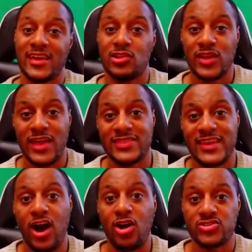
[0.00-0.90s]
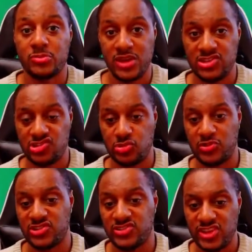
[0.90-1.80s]
a look at the Ultimate Edition,
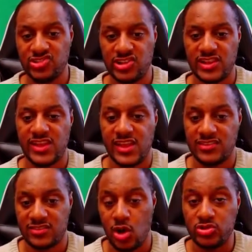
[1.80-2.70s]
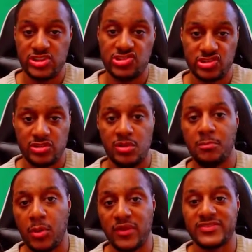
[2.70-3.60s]
which essentially is Gold Edition,
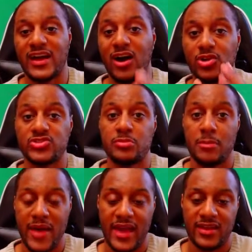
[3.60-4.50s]
but with the Ultimate Pack.